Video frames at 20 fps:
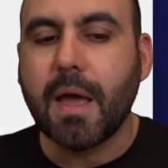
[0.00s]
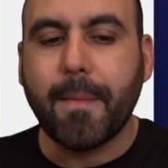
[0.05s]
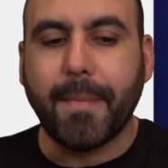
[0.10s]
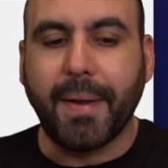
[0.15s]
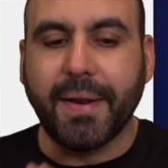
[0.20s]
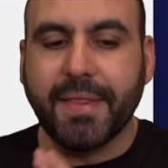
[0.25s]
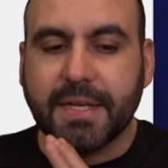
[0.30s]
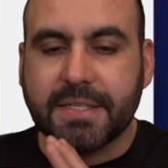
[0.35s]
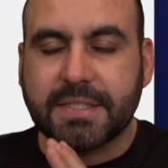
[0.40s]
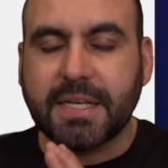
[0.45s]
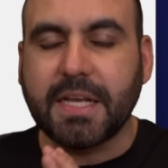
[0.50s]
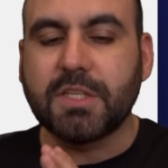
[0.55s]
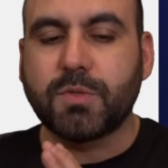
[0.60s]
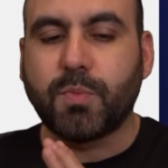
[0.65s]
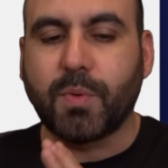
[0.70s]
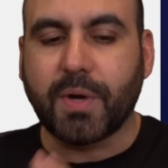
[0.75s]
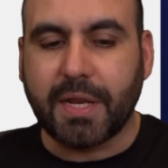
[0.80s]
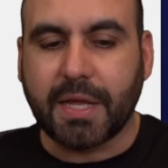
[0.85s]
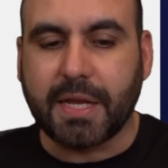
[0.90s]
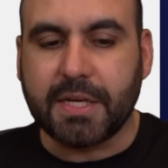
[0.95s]
But in this case,
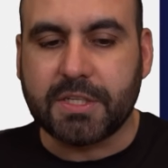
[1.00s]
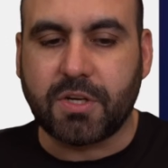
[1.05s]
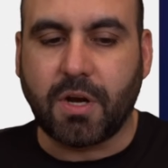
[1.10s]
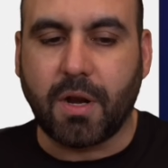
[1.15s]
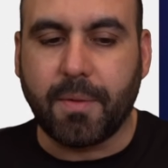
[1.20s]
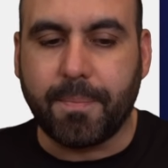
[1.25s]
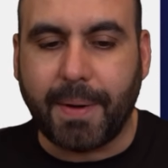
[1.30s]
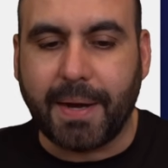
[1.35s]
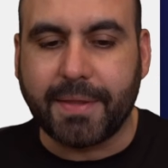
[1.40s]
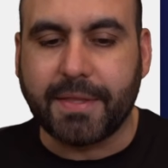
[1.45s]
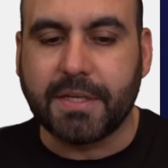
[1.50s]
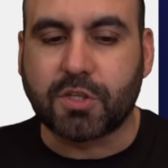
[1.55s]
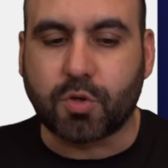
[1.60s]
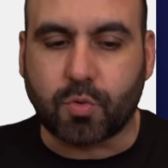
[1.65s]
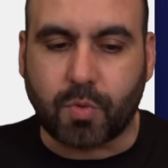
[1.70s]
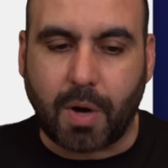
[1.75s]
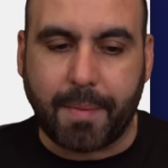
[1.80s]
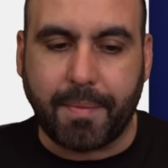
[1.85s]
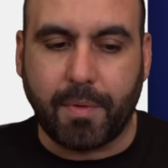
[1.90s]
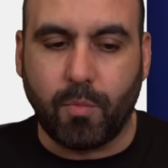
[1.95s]
we're going to get started by
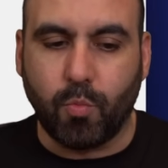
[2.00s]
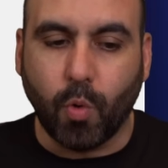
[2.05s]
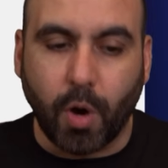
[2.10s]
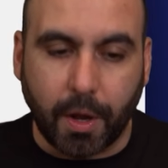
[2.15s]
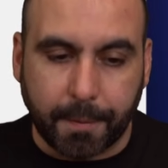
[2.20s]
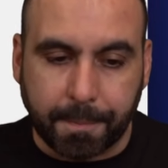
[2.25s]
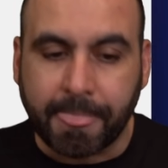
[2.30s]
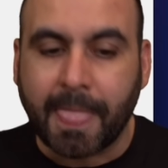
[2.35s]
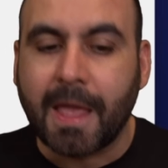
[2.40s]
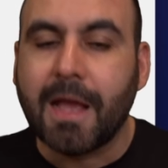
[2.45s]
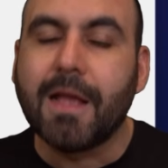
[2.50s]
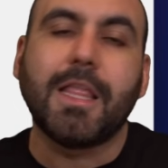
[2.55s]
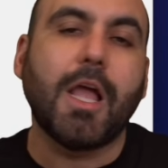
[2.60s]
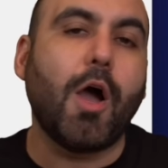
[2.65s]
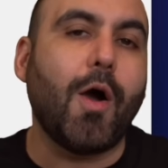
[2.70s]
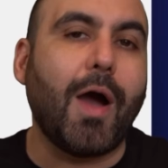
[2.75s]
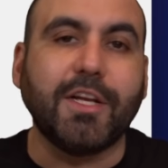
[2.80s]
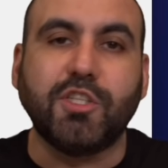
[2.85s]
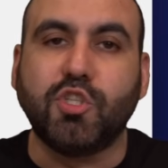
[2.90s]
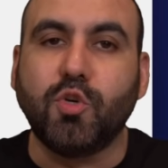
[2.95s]
describing one.
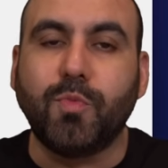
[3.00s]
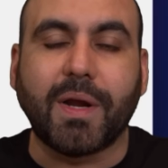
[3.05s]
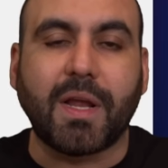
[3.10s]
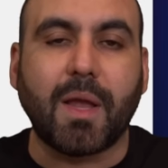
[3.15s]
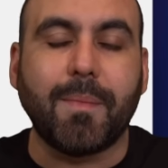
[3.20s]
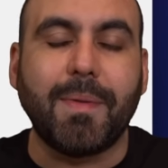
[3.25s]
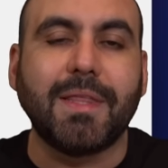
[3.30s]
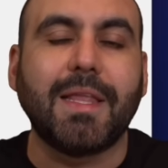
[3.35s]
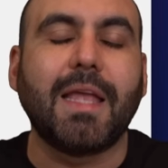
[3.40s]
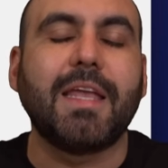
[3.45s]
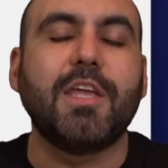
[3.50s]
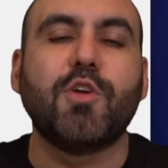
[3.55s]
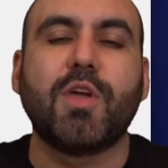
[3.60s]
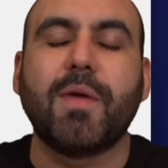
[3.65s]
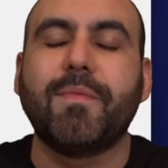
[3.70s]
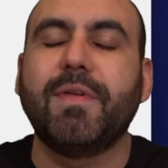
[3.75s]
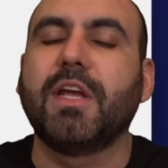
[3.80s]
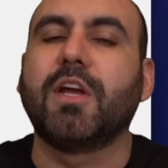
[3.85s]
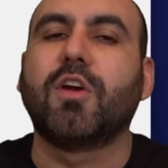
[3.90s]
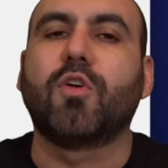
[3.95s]
Now, I do recommend that you
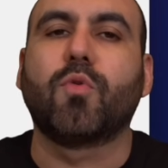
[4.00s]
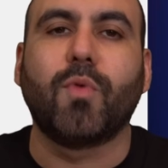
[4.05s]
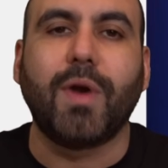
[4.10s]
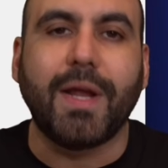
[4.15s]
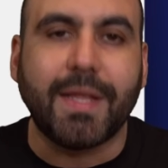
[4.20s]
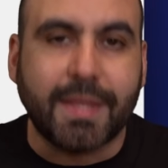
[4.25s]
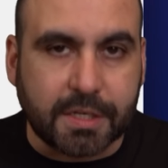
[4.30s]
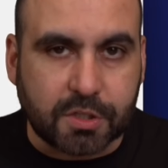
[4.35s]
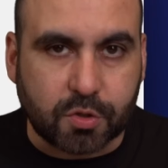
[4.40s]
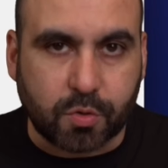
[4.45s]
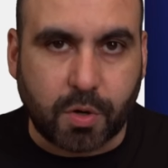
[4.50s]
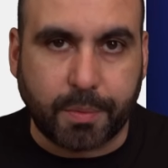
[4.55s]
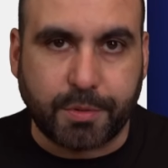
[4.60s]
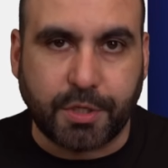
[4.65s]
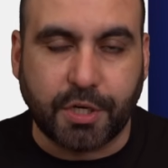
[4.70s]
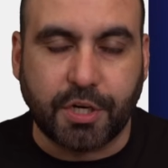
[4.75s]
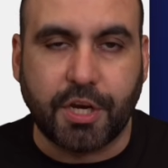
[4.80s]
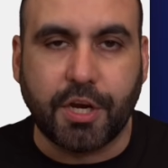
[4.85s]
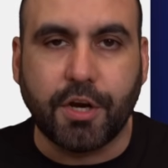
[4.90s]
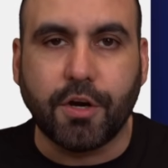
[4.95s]
give it a great
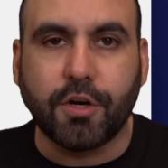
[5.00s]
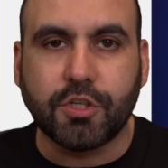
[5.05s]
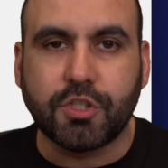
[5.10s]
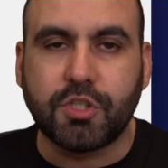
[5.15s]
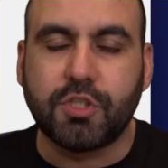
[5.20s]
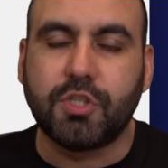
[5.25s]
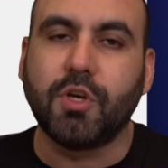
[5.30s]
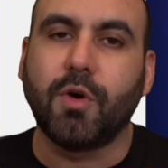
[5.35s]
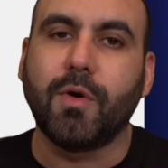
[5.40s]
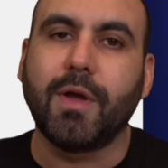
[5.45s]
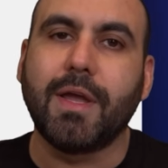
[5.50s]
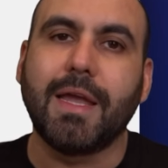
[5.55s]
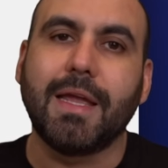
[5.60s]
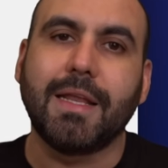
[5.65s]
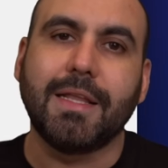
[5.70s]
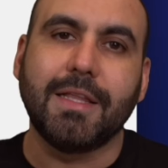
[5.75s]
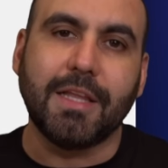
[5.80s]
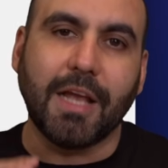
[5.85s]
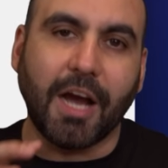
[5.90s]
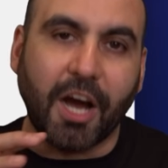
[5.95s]
description here so
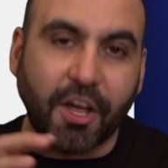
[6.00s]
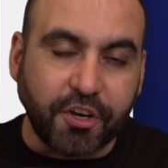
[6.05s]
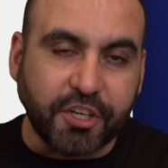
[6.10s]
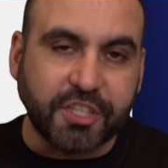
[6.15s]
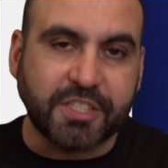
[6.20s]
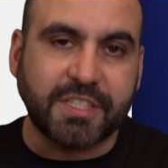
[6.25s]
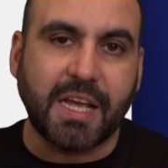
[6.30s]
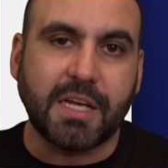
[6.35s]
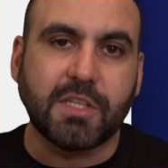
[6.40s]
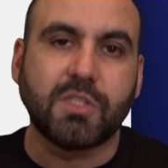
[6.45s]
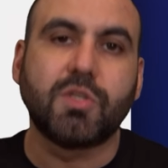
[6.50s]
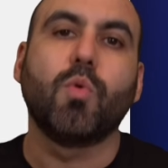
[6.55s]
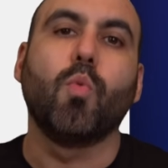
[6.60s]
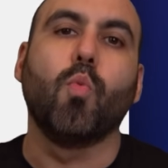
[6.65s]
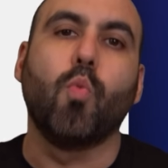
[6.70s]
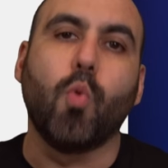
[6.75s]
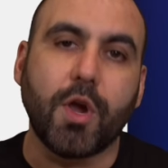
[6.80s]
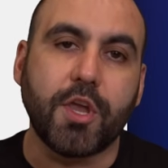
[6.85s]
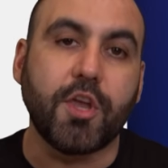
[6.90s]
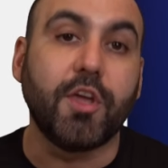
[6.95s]
it understands
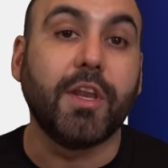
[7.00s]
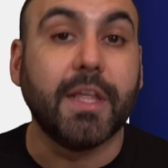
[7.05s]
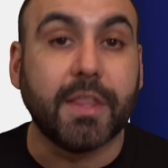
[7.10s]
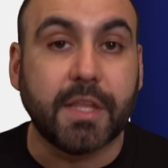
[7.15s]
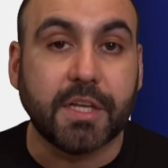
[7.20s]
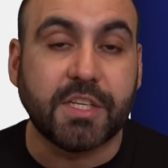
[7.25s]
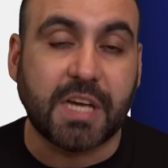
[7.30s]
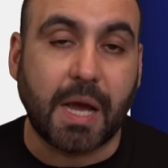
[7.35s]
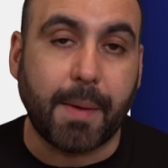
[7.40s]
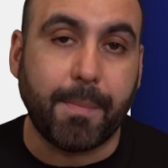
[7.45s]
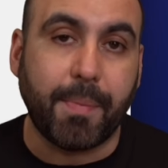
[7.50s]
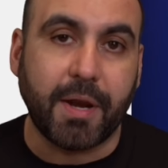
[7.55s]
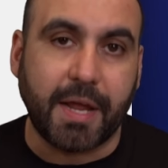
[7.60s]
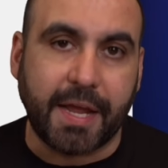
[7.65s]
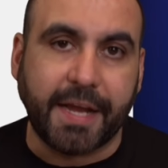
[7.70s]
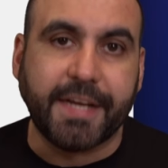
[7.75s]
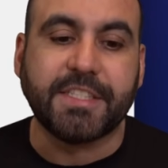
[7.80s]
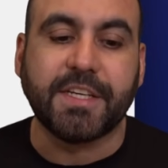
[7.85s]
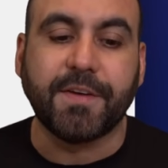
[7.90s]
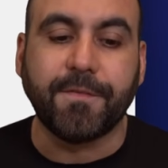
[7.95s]
what you need the chatbot
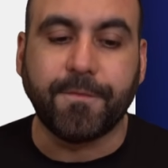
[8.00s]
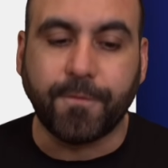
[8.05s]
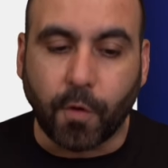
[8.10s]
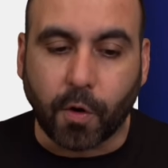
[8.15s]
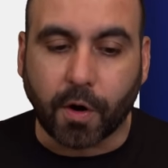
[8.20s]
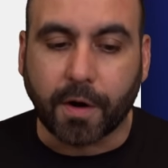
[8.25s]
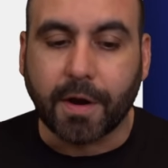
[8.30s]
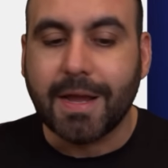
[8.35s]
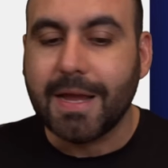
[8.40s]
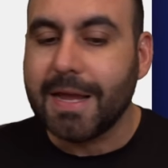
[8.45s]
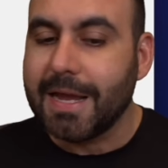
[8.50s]
agent for.